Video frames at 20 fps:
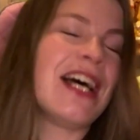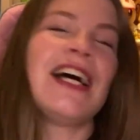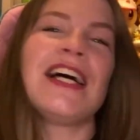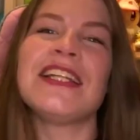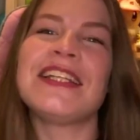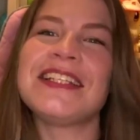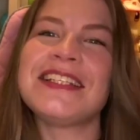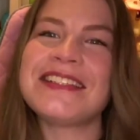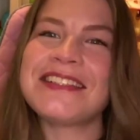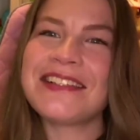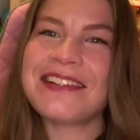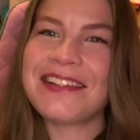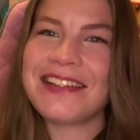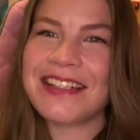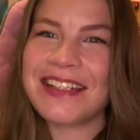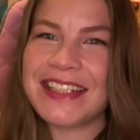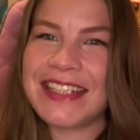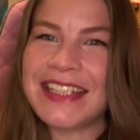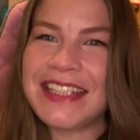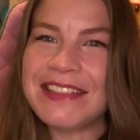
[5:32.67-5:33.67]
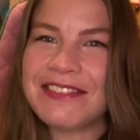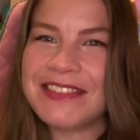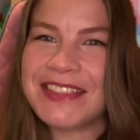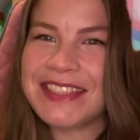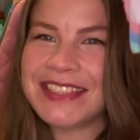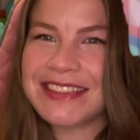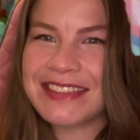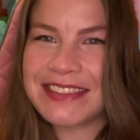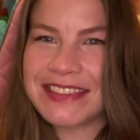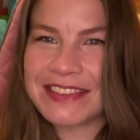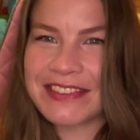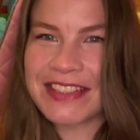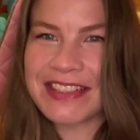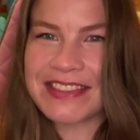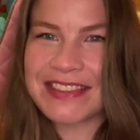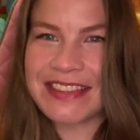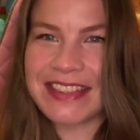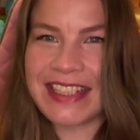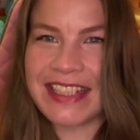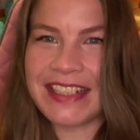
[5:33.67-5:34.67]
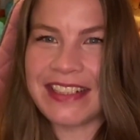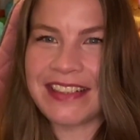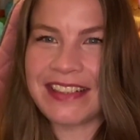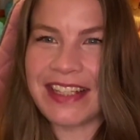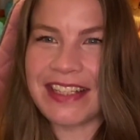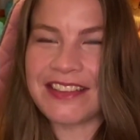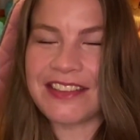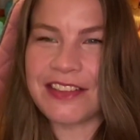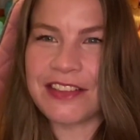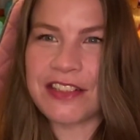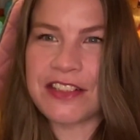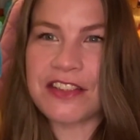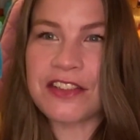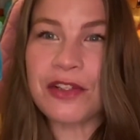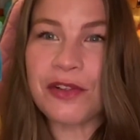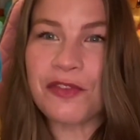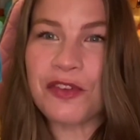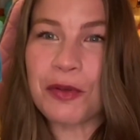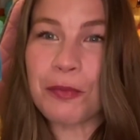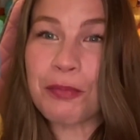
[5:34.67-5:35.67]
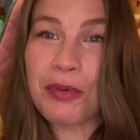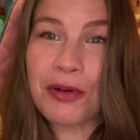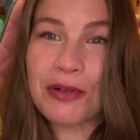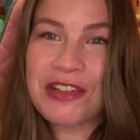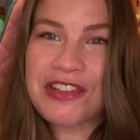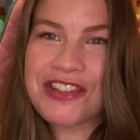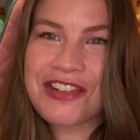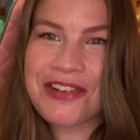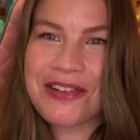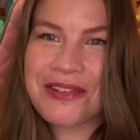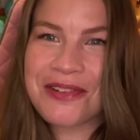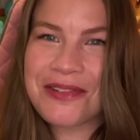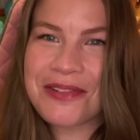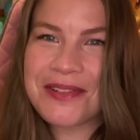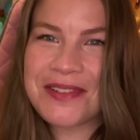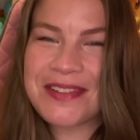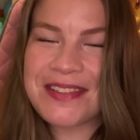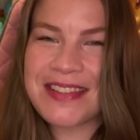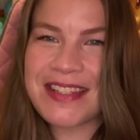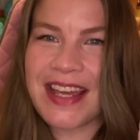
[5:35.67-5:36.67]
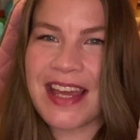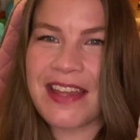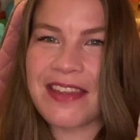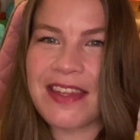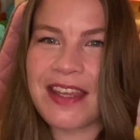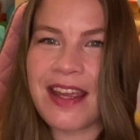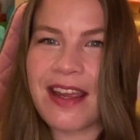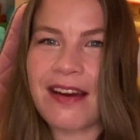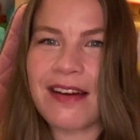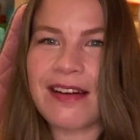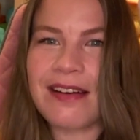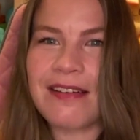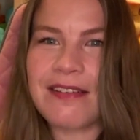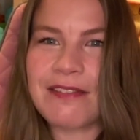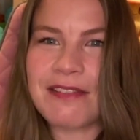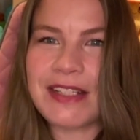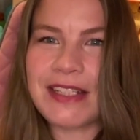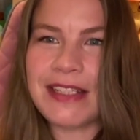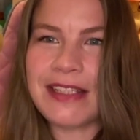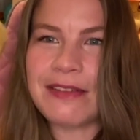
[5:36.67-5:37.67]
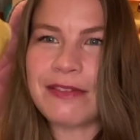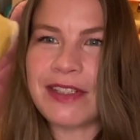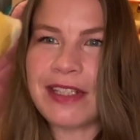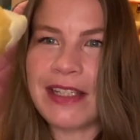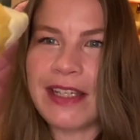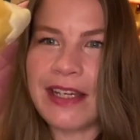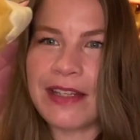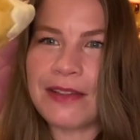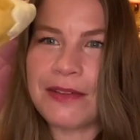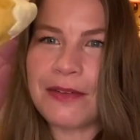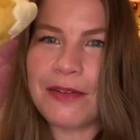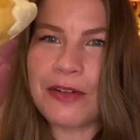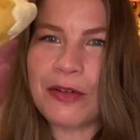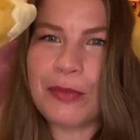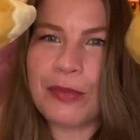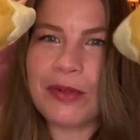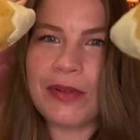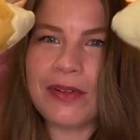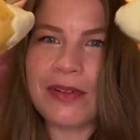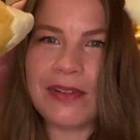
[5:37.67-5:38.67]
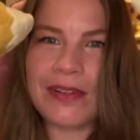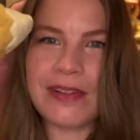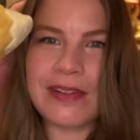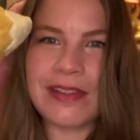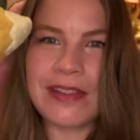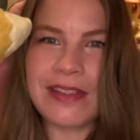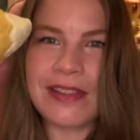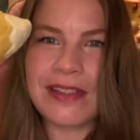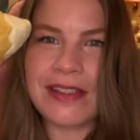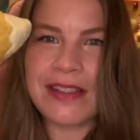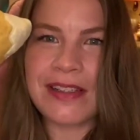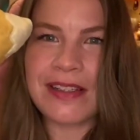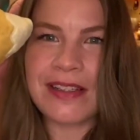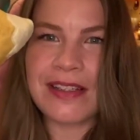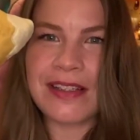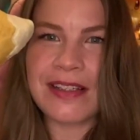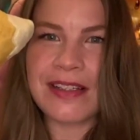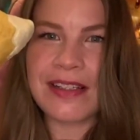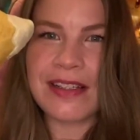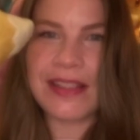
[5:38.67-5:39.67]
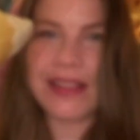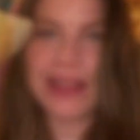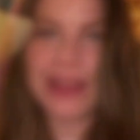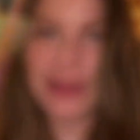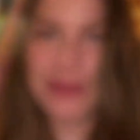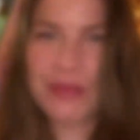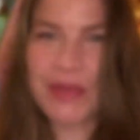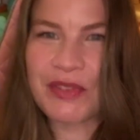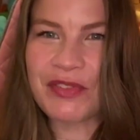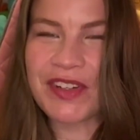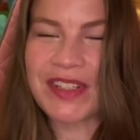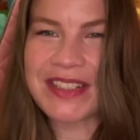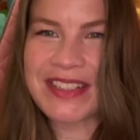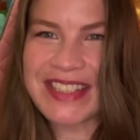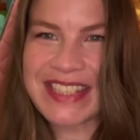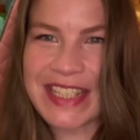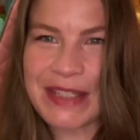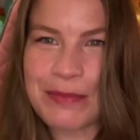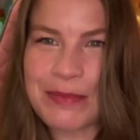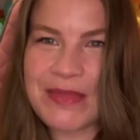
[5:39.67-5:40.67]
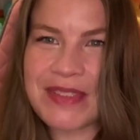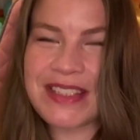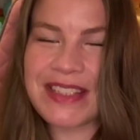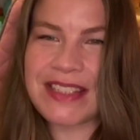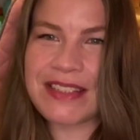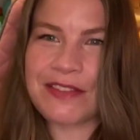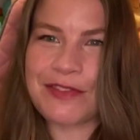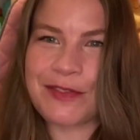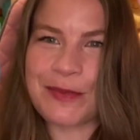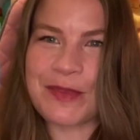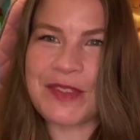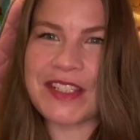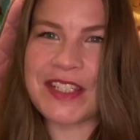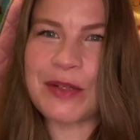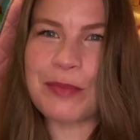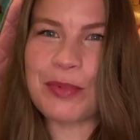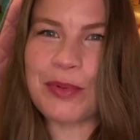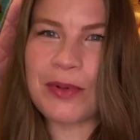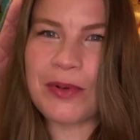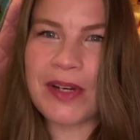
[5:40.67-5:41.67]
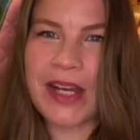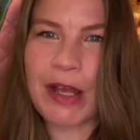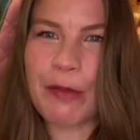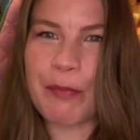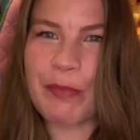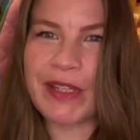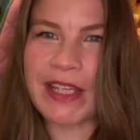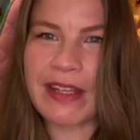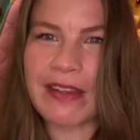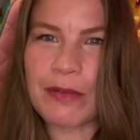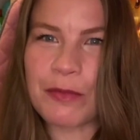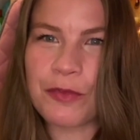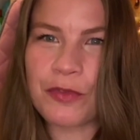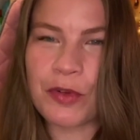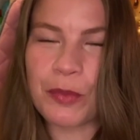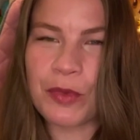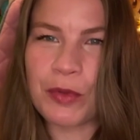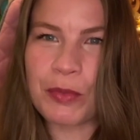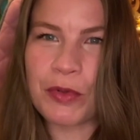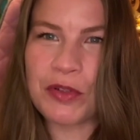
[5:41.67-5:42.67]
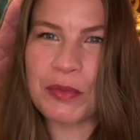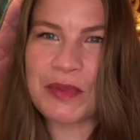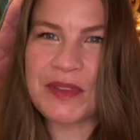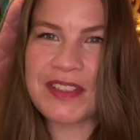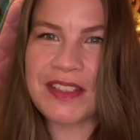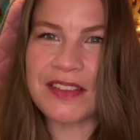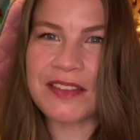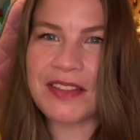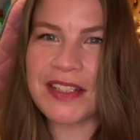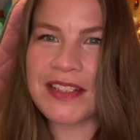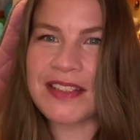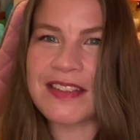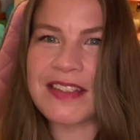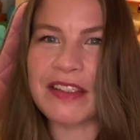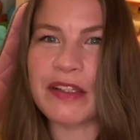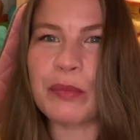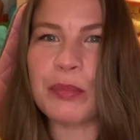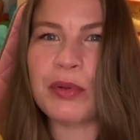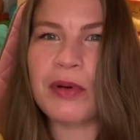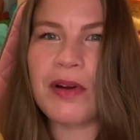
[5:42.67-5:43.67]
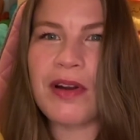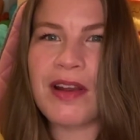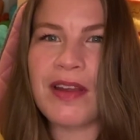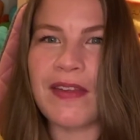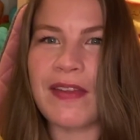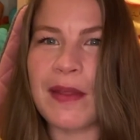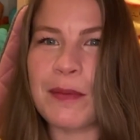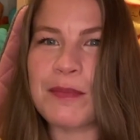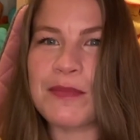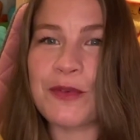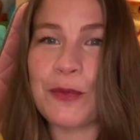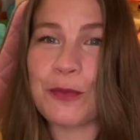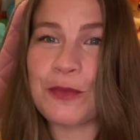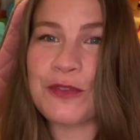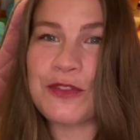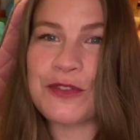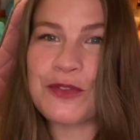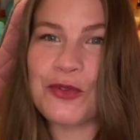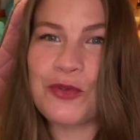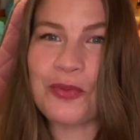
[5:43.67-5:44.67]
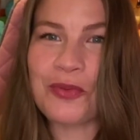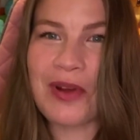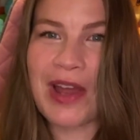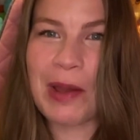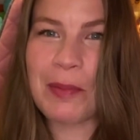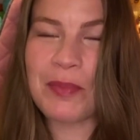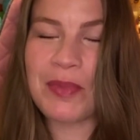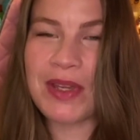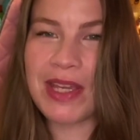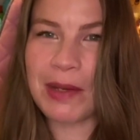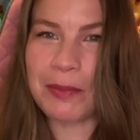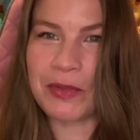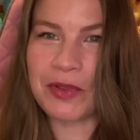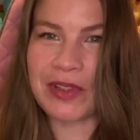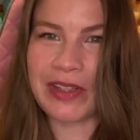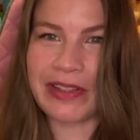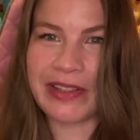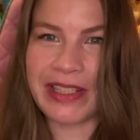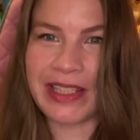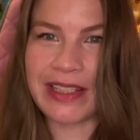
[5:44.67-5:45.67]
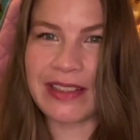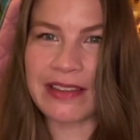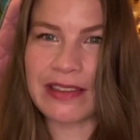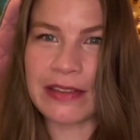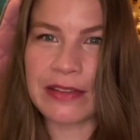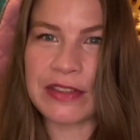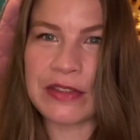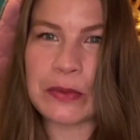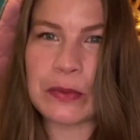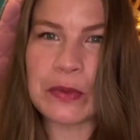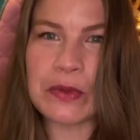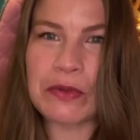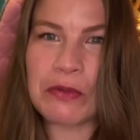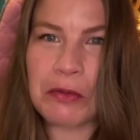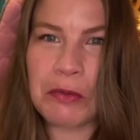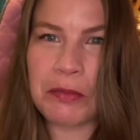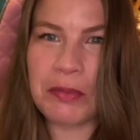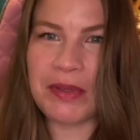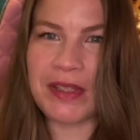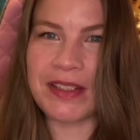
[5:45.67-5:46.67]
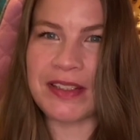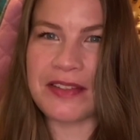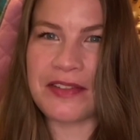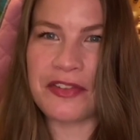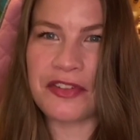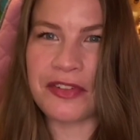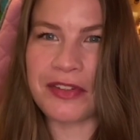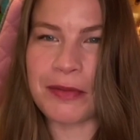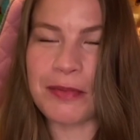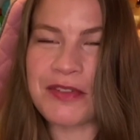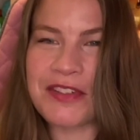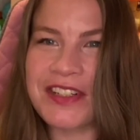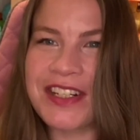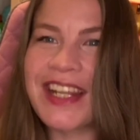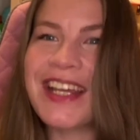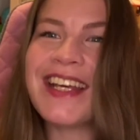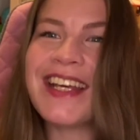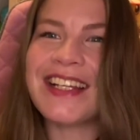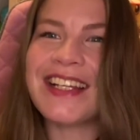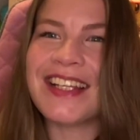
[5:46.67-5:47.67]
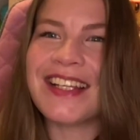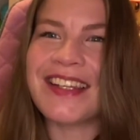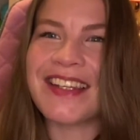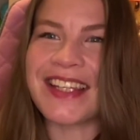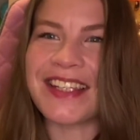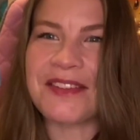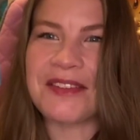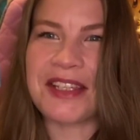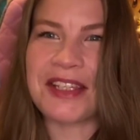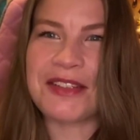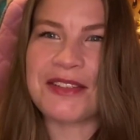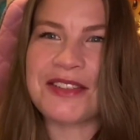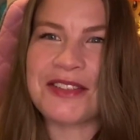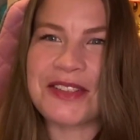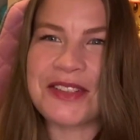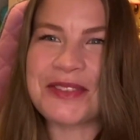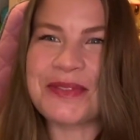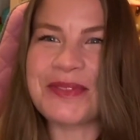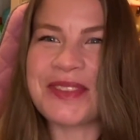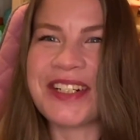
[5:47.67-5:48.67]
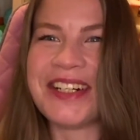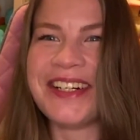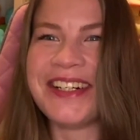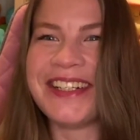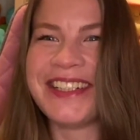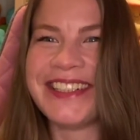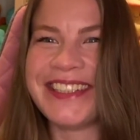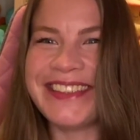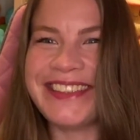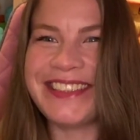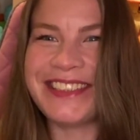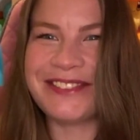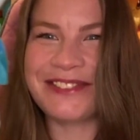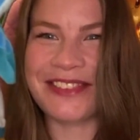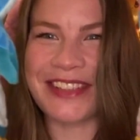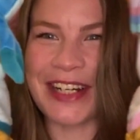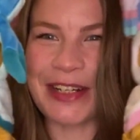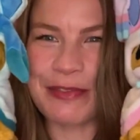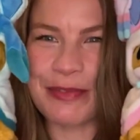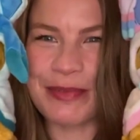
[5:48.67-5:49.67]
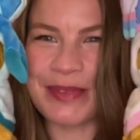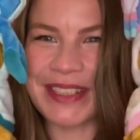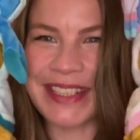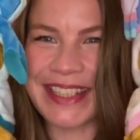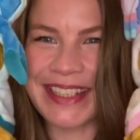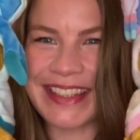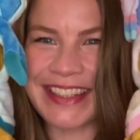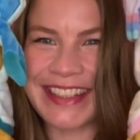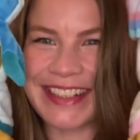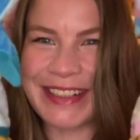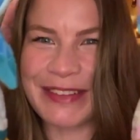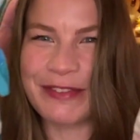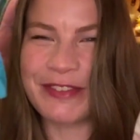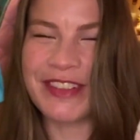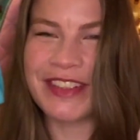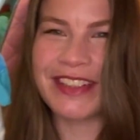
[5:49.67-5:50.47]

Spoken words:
These are Eevees dressed in Glaceon and Sylveon ponchos, and they are really, really adorable. My friend Sims from Singapore helped me get them from the Pokémon Center in Singapore, and I'm so super happy. I'm gonna link their YouTube in the description. Thank you so much for helping me get them.